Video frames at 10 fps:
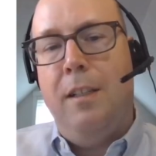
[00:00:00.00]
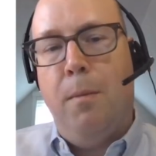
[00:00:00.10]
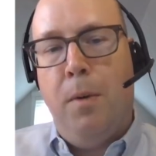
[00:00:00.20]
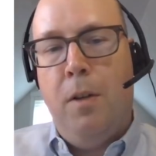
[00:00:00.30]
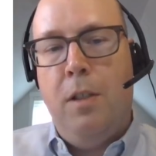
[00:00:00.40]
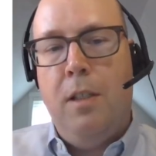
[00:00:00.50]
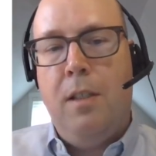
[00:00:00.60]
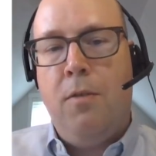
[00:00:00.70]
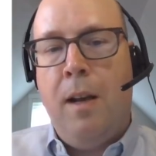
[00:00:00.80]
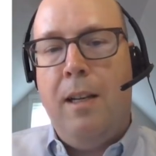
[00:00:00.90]
to purchase
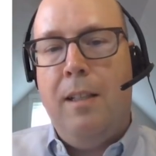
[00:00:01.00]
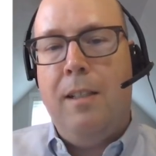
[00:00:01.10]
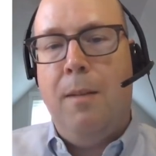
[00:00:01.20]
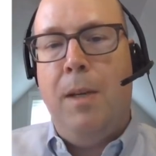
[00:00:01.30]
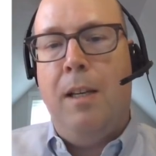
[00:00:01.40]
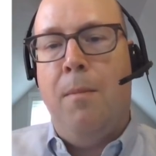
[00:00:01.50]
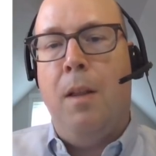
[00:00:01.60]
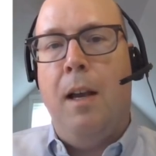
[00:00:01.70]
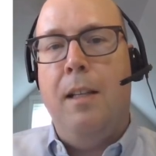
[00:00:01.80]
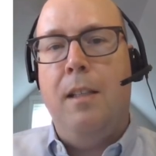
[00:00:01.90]
credits to meet
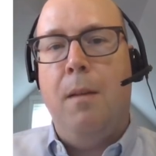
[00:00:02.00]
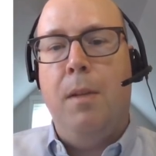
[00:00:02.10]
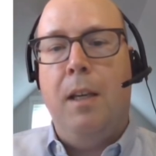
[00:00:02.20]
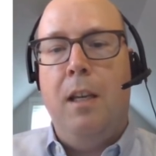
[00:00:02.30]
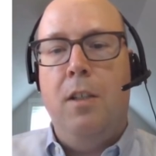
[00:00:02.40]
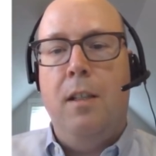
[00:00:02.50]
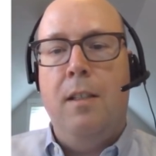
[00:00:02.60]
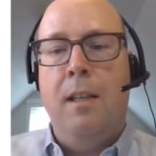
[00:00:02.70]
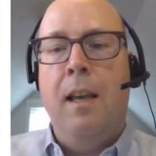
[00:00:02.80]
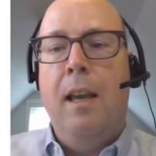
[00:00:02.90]
compliance
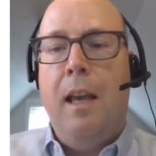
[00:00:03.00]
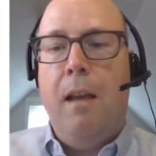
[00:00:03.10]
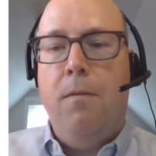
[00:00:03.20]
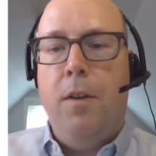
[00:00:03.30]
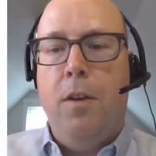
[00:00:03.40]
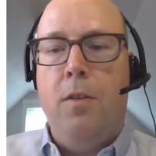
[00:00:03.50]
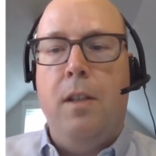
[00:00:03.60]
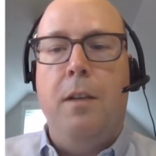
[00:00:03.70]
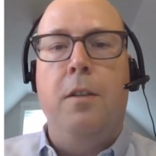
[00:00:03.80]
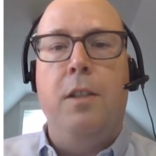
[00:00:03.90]
obligations and for those
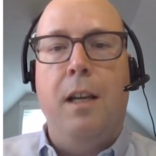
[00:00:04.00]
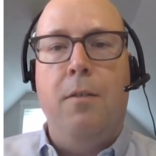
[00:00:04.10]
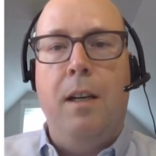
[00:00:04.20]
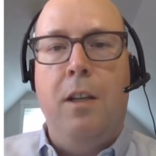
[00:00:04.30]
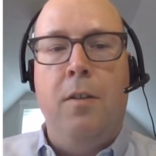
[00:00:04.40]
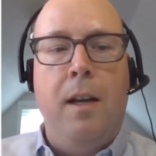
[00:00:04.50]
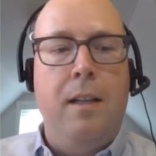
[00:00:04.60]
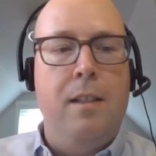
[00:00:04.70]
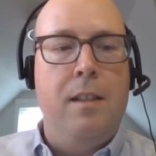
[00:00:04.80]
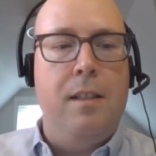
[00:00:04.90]
that are generating
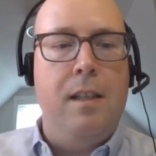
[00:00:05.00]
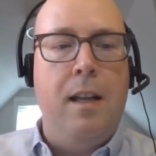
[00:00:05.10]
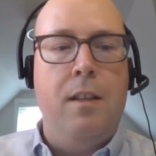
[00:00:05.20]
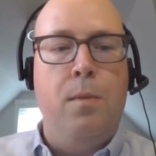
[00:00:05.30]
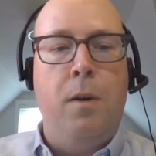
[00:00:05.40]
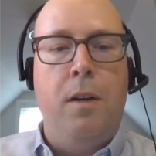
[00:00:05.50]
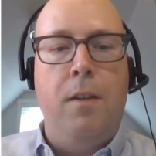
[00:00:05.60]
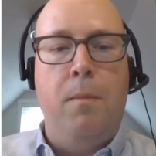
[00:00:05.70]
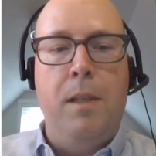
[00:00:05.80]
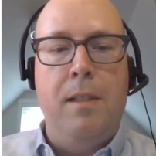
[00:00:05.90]
credits to sell as part of
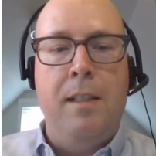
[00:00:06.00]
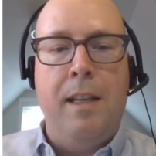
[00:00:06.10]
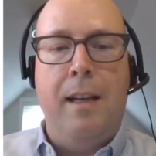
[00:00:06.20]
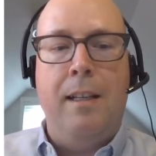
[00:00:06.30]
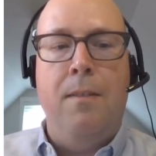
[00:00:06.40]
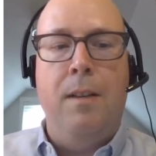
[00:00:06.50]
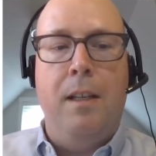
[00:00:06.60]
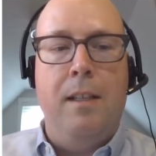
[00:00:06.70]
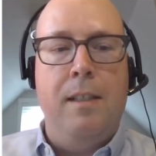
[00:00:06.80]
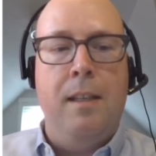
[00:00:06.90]
their business
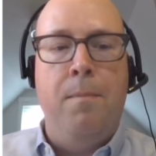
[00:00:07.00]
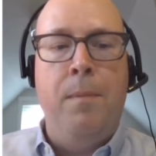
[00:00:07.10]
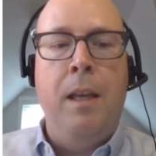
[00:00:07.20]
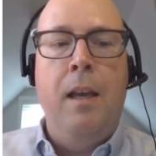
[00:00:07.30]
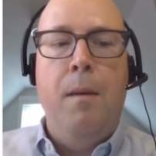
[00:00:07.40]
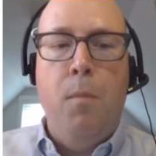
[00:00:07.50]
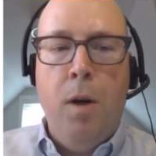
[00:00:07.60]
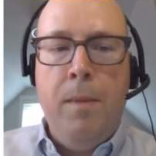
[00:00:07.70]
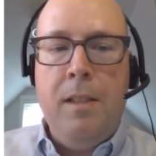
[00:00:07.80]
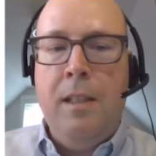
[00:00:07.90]
activities. More
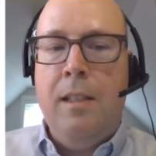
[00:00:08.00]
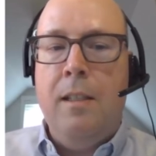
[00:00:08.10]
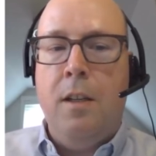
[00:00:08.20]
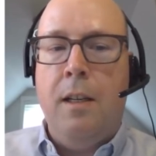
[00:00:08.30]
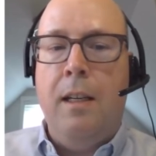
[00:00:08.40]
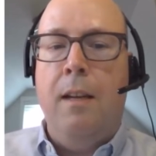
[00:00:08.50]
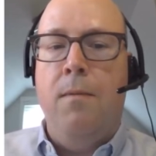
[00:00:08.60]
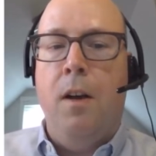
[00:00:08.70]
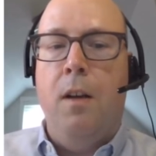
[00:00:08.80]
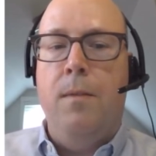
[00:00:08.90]
businesses are getting
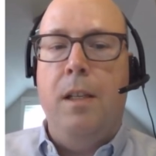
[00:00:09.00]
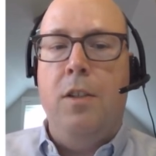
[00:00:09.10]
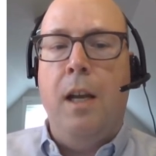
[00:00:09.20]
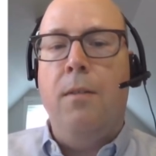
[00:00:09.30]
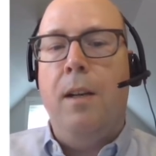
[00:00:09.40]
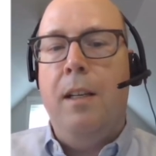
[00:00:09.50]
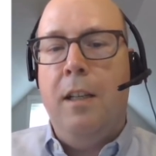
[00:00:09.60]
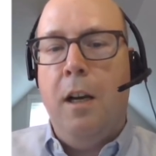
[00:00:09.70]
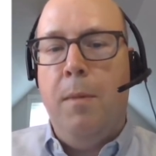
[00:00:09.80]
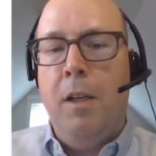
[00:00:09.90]
involved in generating
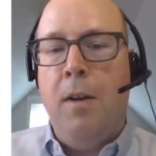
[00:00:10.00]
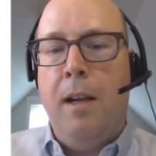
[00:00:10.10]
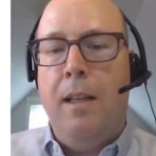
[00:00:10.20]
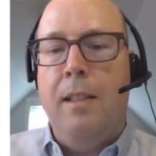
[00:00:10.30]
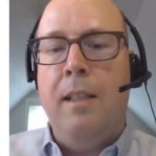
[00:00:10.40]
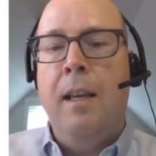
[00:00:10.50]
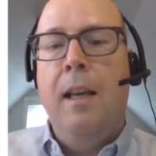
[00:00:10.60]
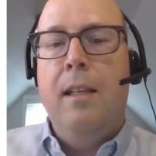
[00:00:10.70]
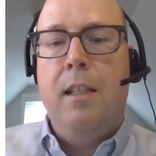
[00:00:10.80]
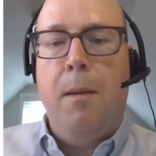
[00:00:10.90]
carbon credits.
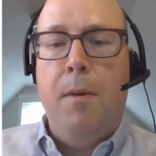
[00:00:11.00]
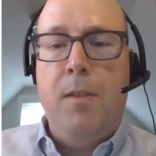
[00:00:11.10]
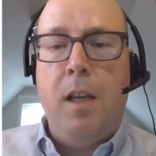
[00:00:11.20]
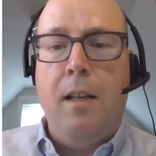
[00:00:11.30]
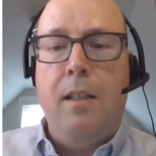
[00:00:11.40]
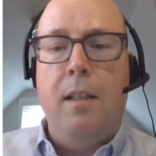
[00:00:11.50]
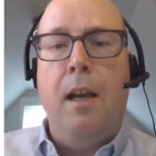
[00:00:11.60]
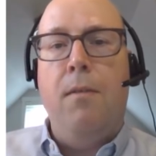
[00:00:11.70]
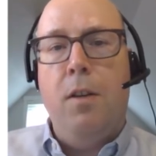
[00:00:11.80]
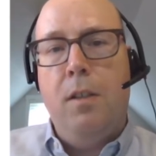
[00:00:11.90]
Some have sought to
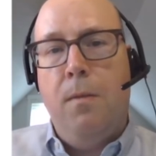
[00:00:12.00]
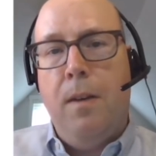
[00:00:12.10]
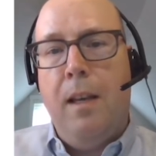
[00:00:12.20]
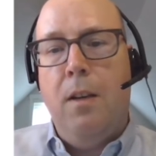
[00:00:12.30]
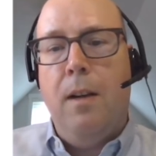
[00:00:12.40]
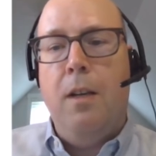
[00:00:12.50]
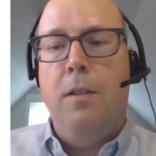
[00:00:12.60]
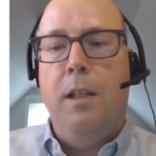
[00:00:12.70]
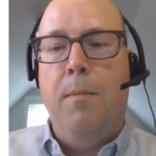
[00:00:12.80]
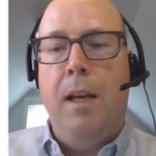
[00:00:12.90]
diversify their
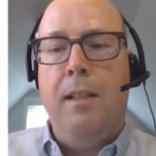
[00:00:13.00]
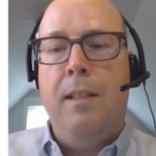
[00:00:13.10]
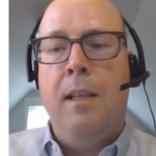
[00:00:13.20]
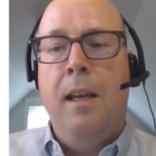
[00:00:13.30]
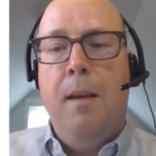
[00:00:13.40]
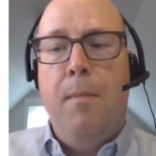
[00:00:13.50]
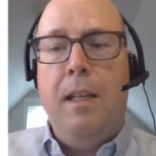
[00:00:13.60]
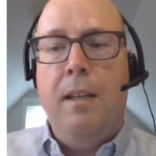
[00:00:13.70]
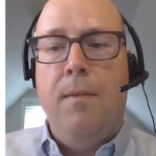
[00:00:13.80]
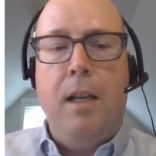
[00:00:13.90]
energy mix. Many
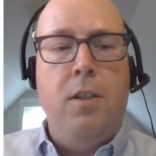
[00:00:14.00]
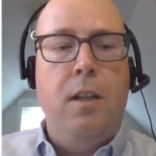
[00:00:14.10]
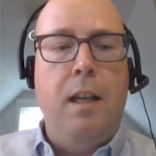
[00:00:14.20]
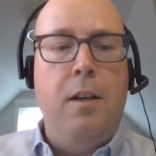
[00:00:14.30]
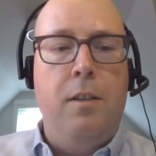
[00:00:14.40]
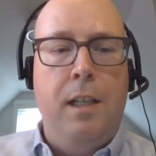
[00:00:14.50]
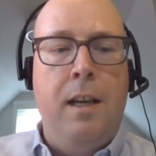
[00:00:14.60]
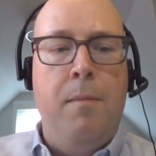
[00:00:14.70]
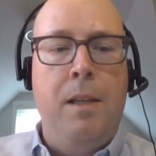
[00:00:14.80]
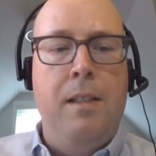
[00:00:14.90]
conventional energy
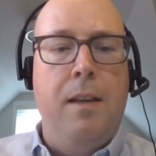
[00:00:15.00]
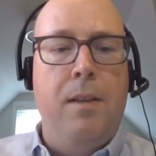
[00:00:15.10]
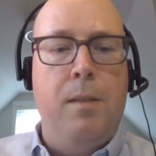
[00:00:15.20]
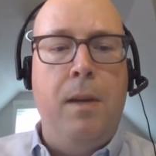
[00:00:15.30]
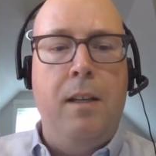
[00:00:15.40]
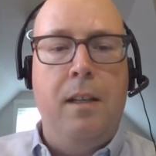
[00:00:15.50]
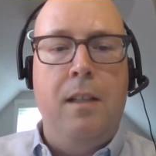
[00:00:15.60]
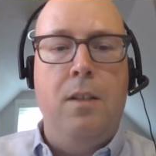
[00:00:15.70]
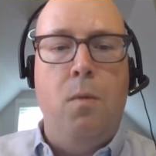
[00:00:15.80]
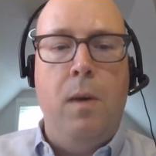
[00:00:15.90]
companies have expanded
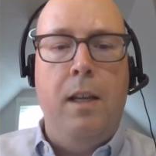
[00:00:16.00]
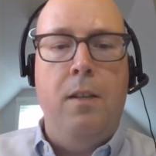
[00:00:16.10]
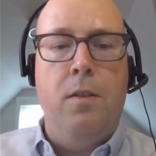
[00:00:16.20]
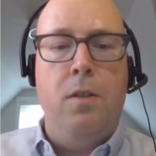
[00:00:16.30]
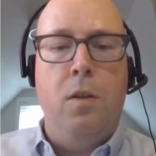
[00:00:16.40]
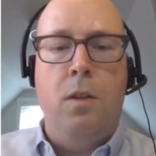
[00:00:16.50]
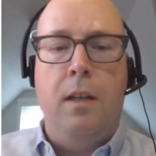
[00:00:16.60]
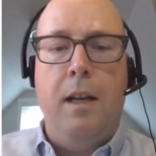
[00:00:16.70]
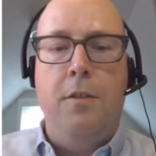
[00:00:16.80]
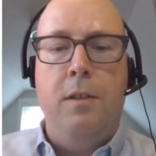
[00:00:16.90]
into wind or solar
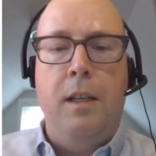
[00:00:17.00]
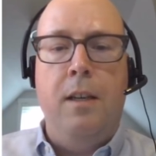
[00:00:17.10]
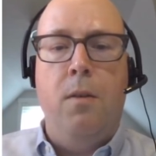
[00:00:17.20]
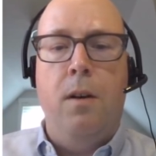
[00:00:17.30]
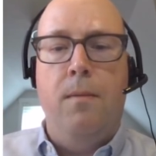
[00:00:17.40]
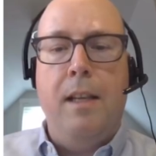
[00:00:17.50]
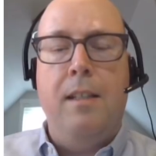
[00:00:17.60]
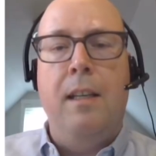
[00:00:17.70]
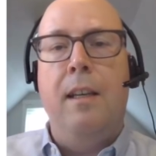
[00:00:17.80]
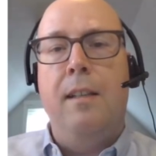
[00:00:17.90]
energy or
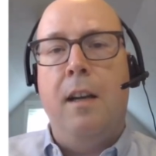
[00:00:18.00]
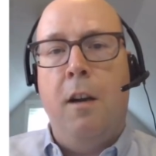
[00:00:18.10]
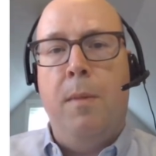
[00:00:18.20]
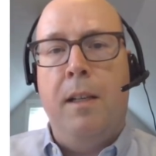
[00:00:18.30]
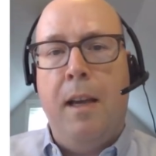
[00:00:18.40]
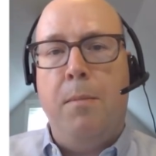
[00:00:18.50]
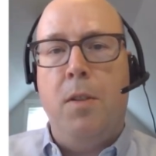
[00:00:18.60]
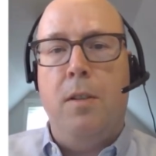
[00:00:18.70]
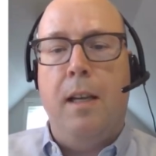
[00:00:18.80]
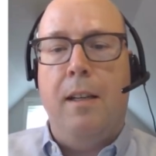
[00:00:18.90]
investing in carbon
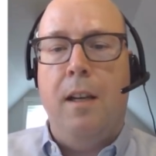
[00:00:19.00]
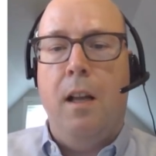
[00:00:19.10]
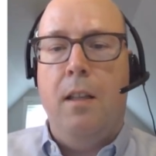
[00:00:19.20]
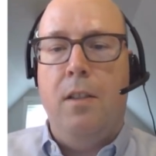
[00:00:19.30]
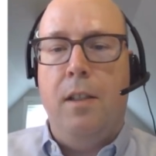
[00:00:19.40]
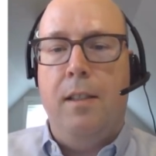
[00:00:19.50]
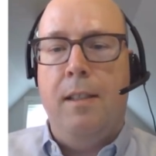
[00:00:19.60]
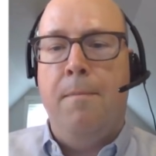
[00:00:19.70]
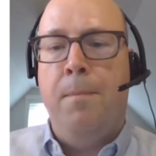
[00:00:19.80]
capture technologies.